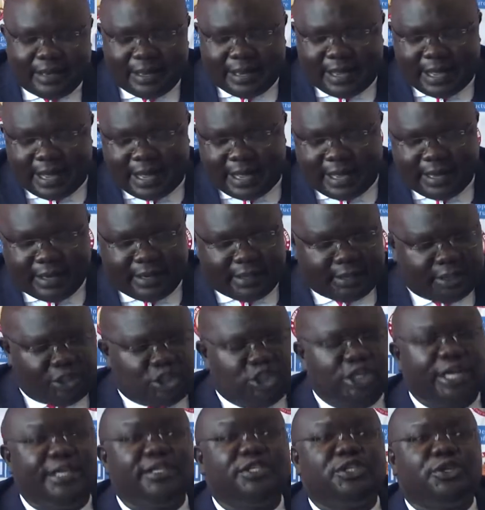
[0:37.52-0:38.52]
Uh, it
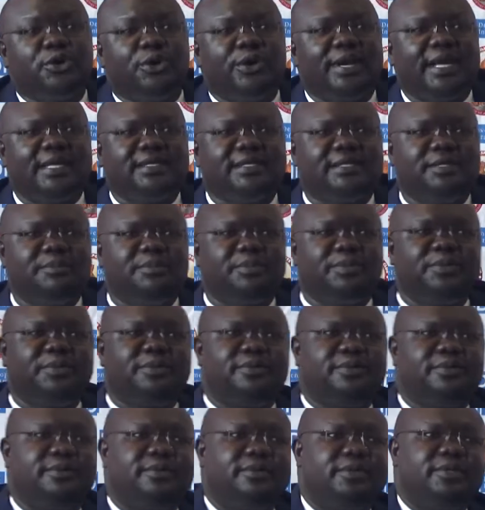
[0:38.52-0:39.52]
changed ownership
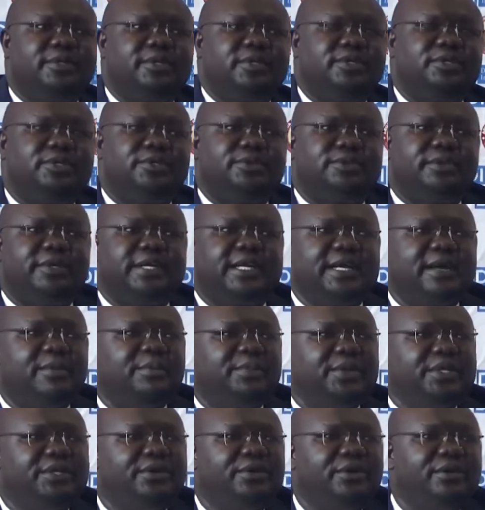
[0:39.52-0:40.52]
to a
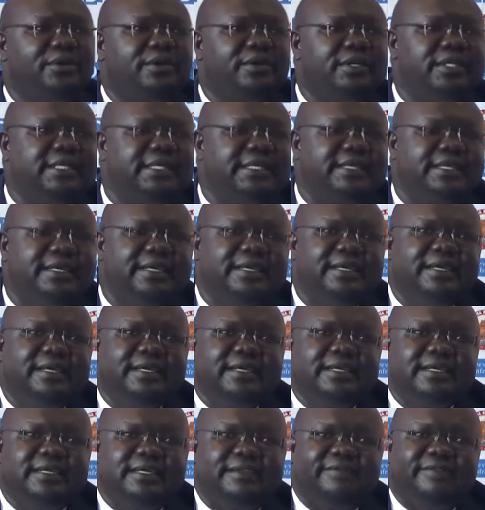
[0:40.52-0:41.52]
company called
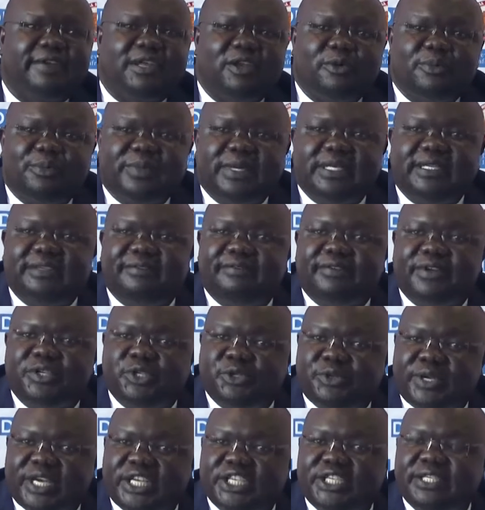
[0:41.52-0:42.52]
Development and
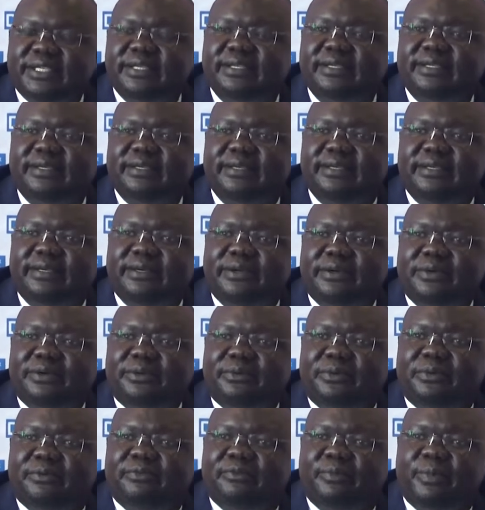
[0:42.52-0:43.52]
Construction
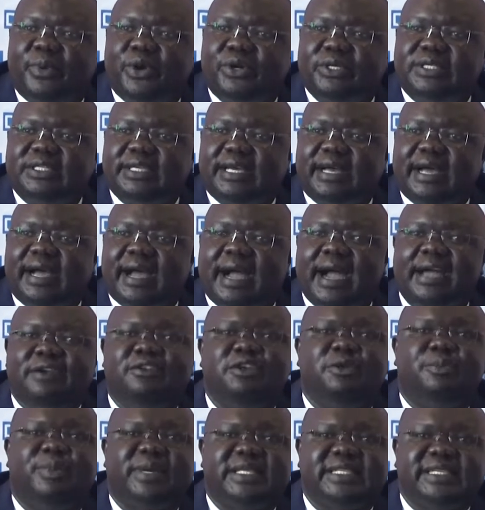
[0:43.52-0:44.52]
who bought
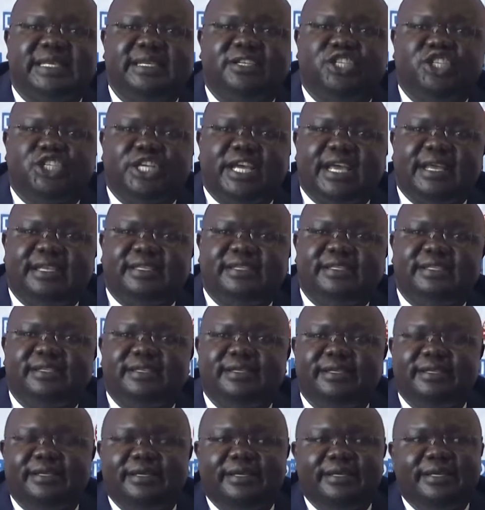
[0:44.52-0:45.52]
100% shares
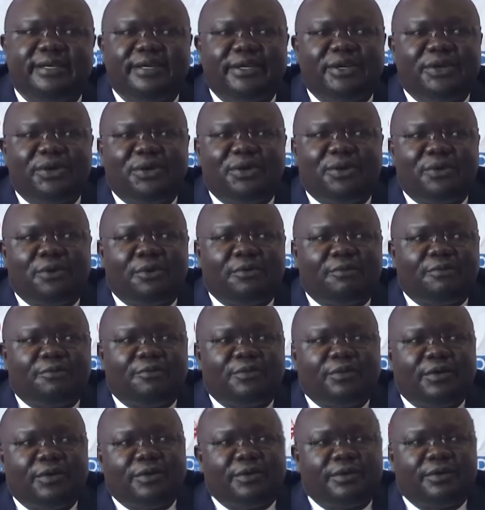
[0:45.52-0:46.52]
of
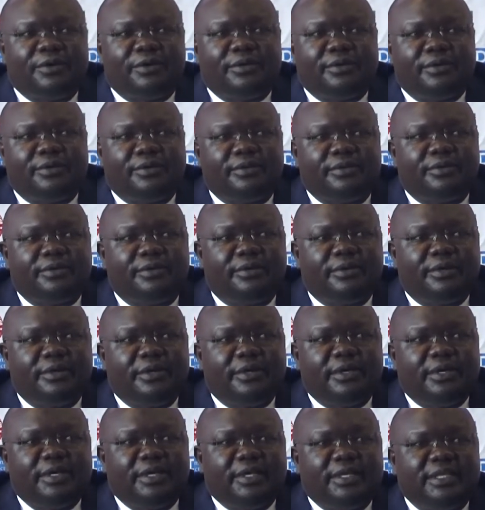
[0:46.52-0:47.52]

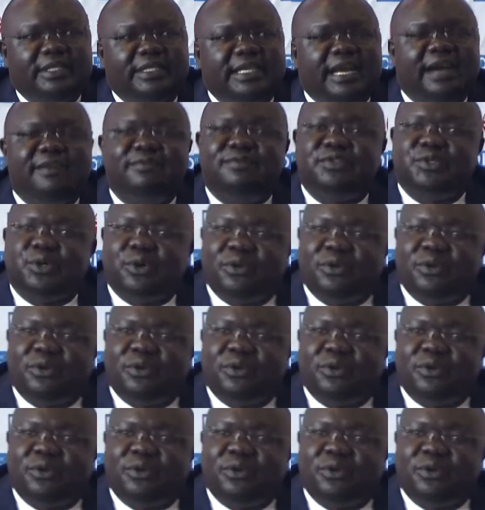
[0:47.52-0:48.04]
uh, Doves